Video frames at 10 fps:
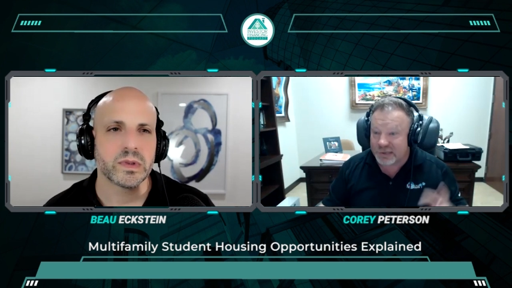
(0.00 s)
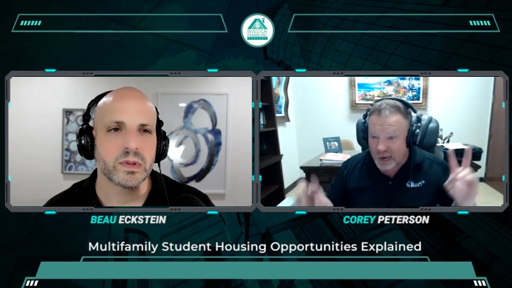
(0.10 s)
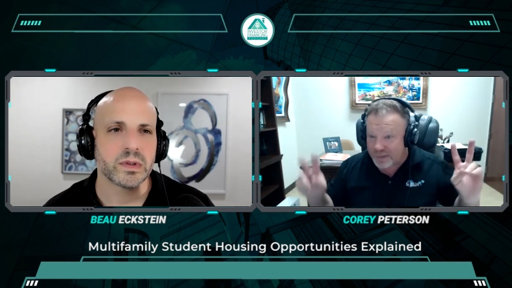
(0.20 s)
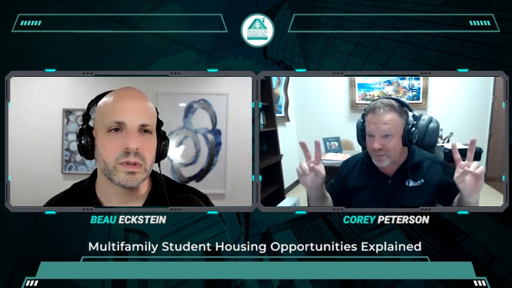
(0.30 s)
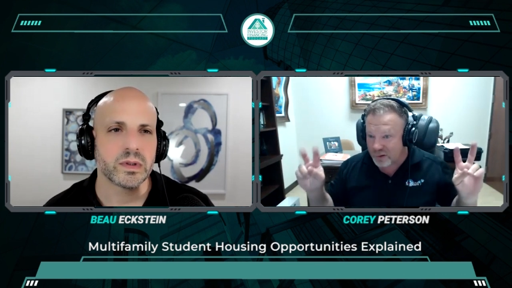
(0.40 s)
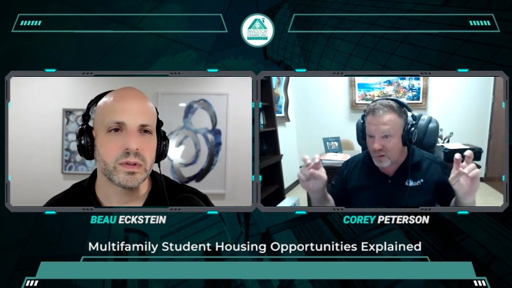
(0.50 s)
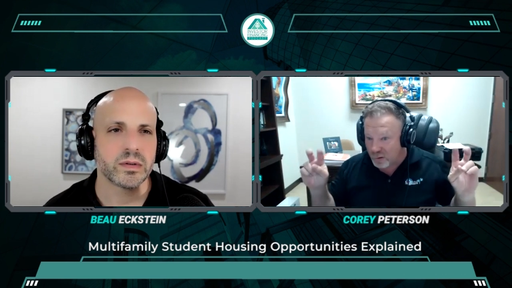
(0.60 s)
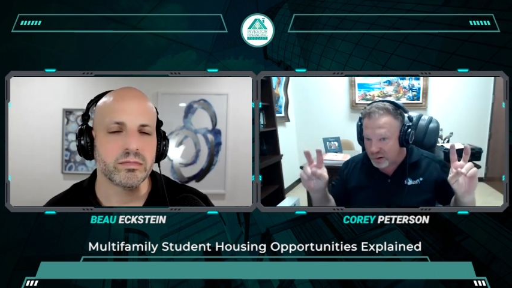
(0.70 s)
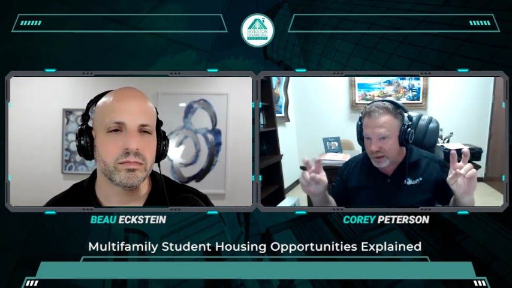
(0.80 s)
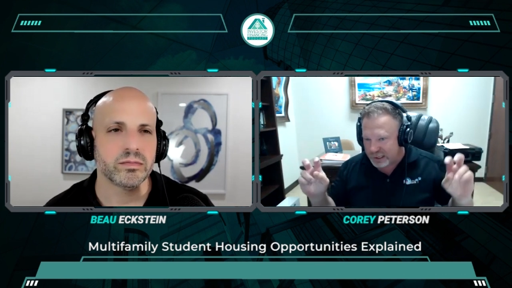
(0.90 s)
Speaker 1: time for
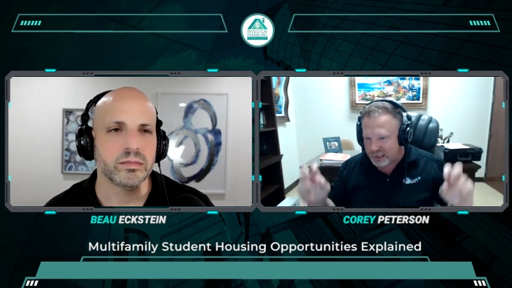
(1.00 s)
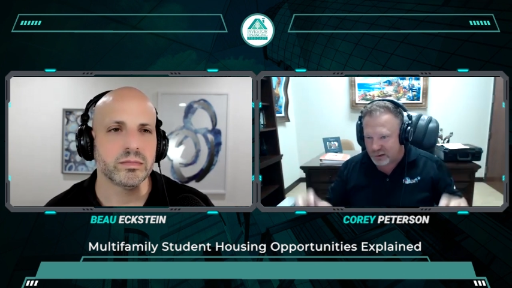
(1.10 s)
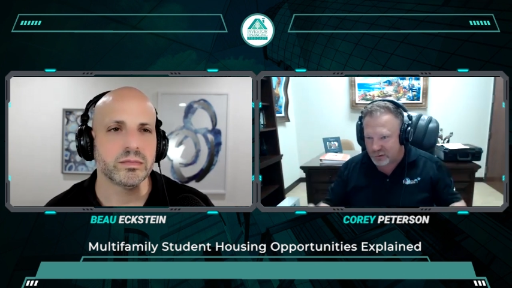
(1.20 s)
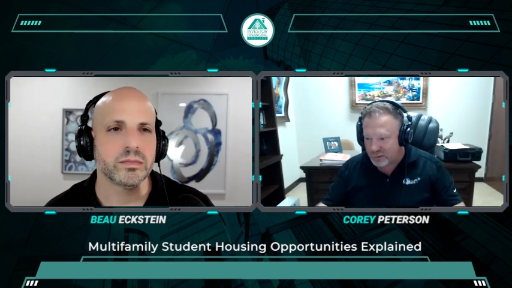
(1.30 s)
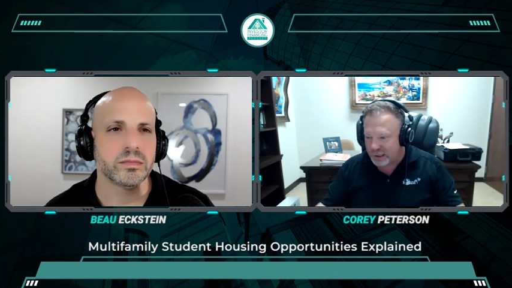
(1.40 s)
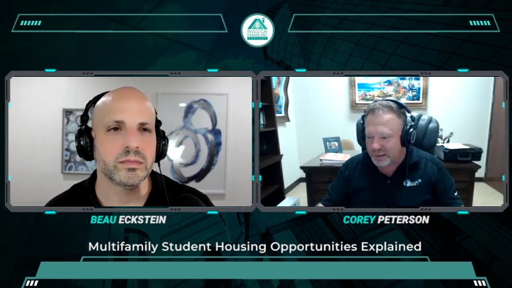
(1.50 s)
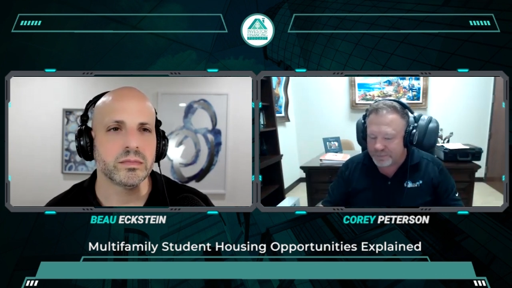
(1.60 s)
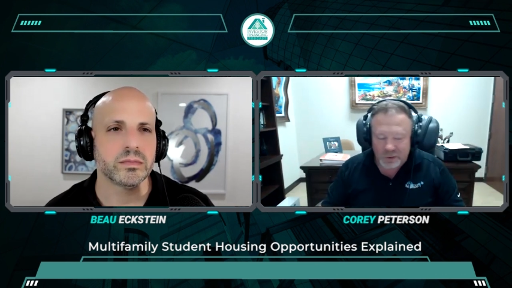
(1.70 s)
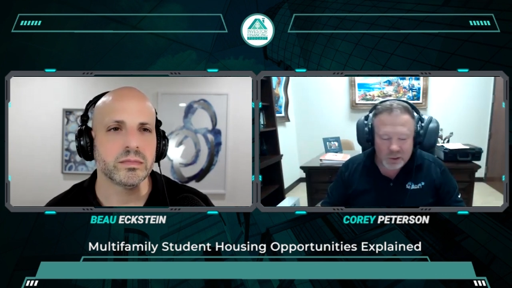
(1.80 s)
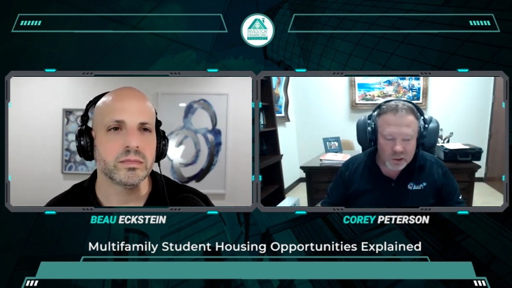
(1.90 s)
Corey and Kahuna
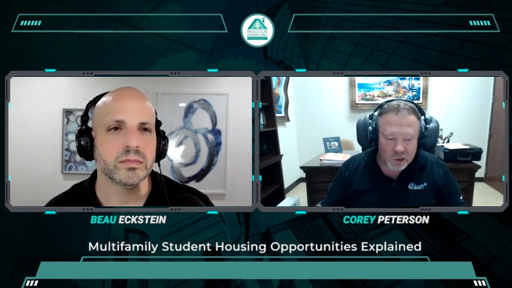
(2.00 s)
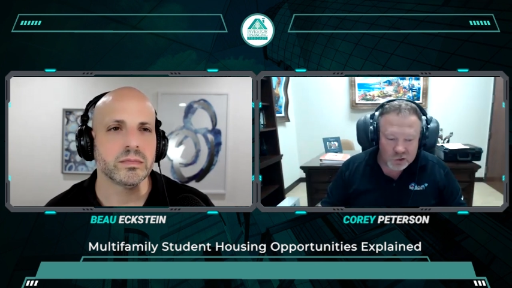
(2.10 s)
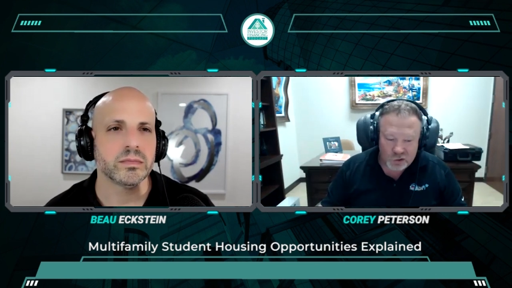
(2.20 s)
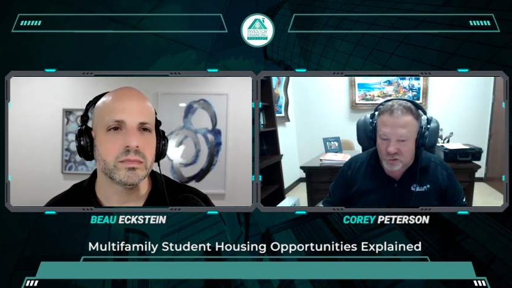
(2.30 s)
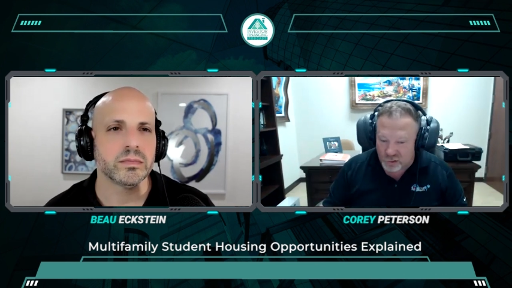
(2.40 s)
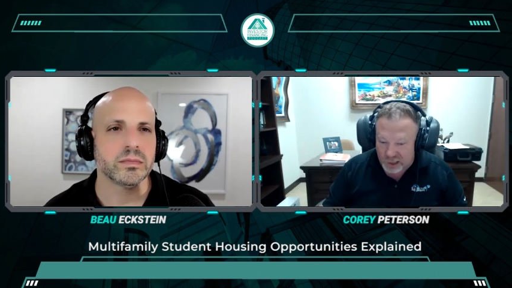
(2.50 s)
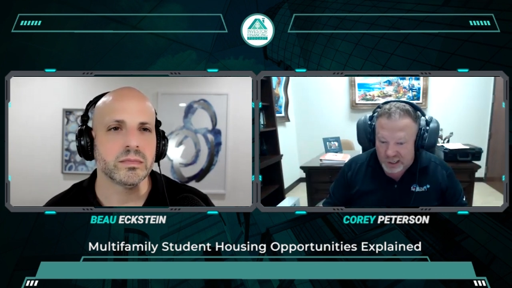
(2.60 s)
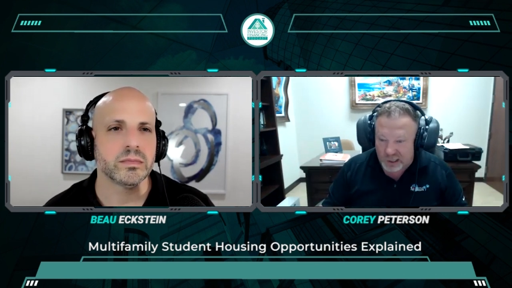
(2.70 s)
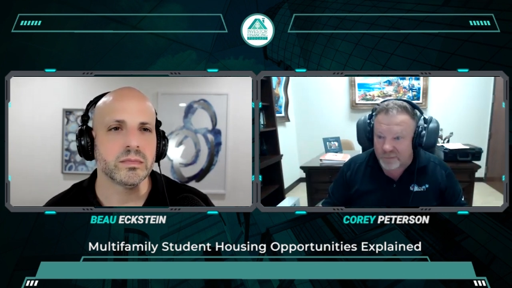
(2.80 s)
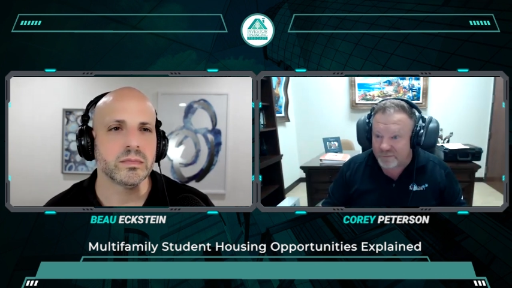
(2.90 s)
to
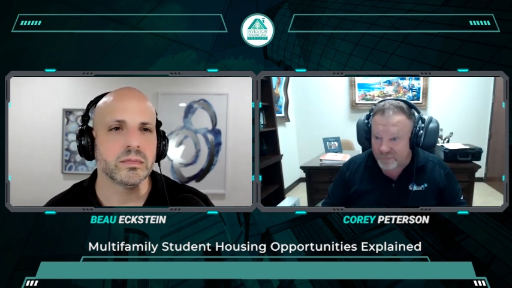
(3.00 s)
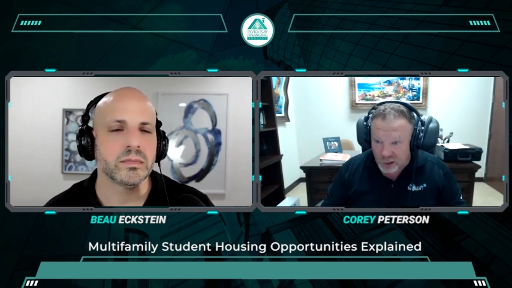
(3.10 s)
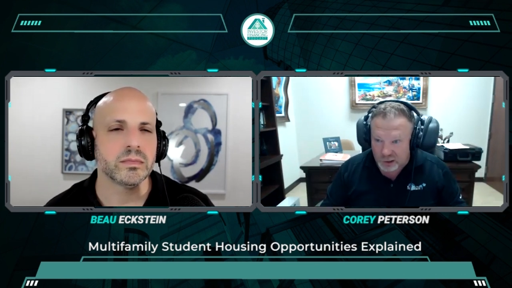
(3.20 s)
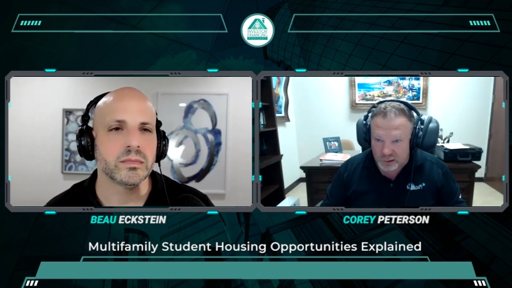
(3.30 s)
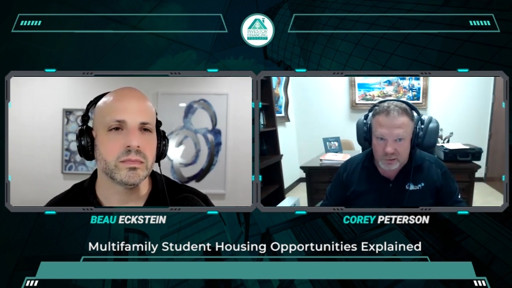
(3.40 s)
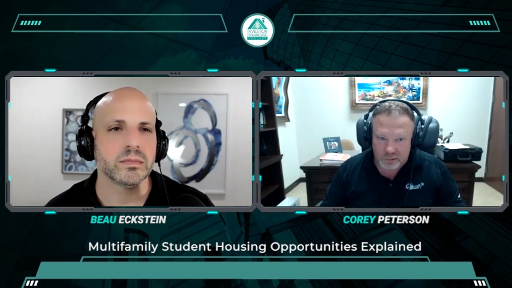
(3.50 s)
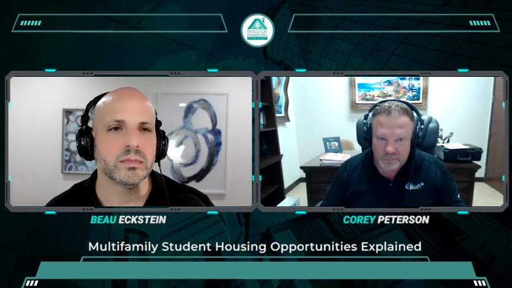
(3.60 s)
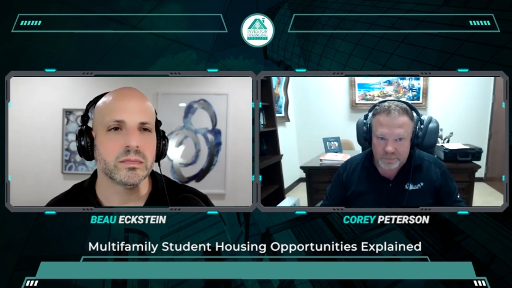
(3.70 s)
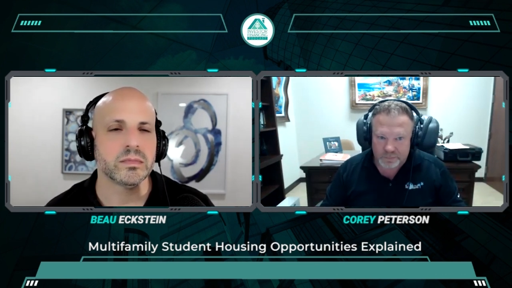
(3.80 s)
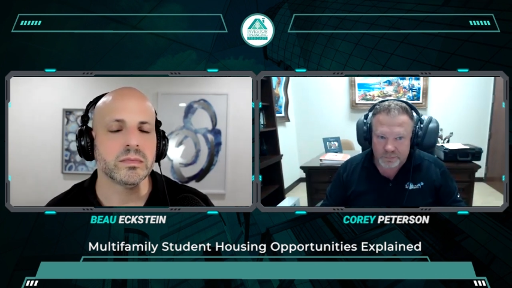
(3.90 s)
create a fund.
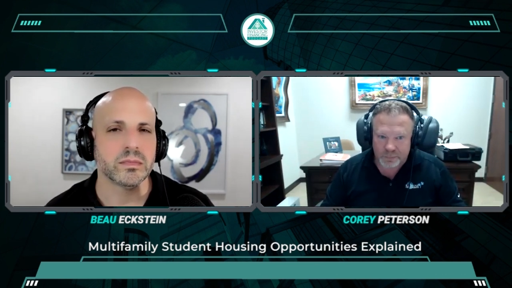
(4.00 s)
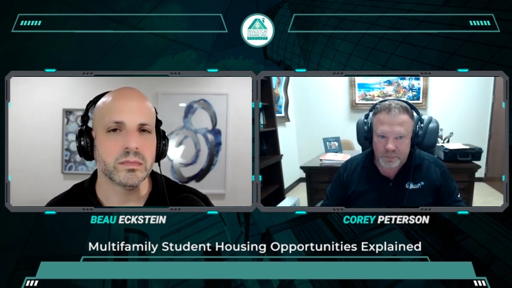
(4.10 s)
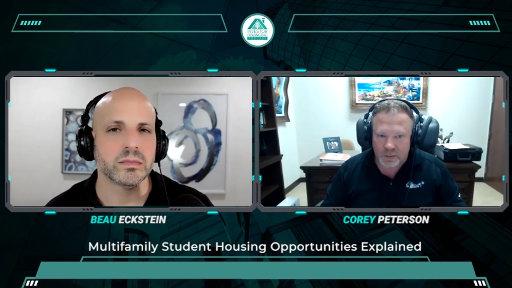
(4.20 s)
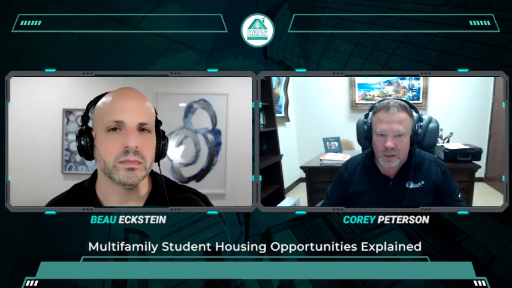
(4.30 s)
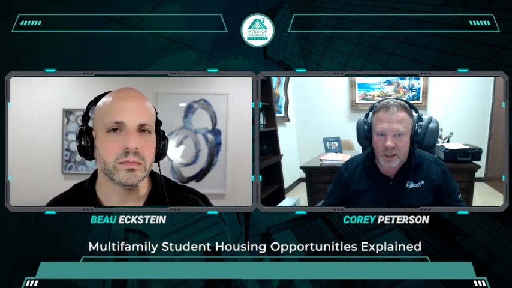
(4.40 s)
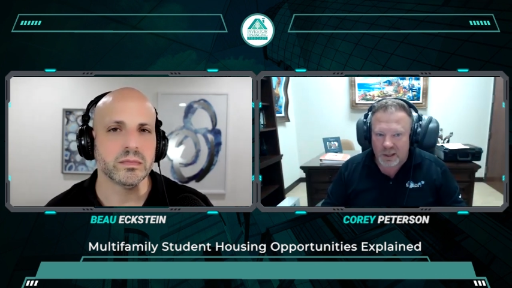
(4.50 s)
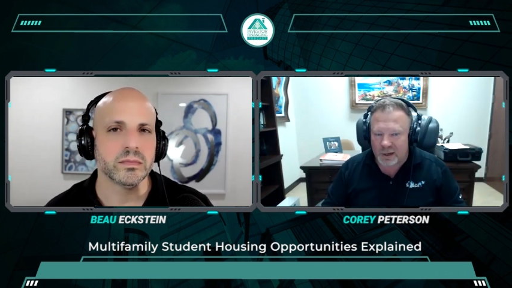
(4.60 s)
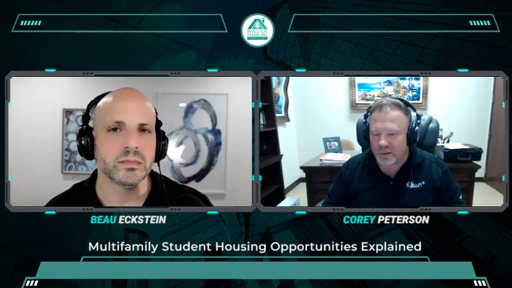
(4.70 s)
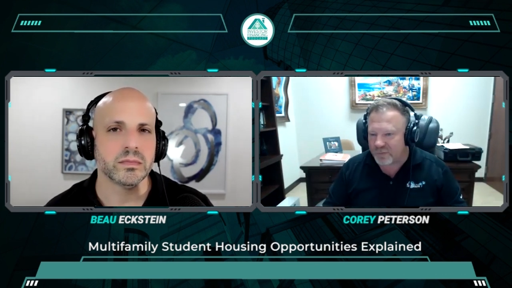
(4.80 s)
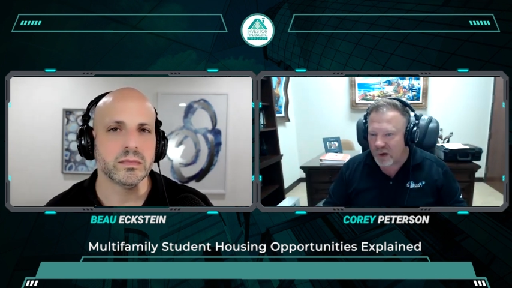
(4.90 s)
And
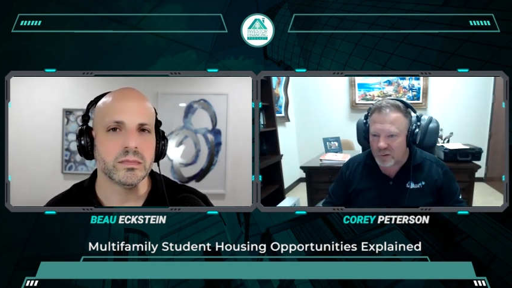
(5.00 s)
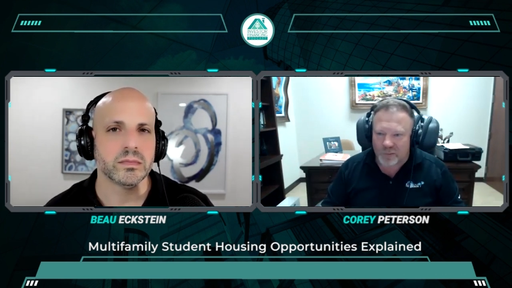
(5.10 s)
our fund will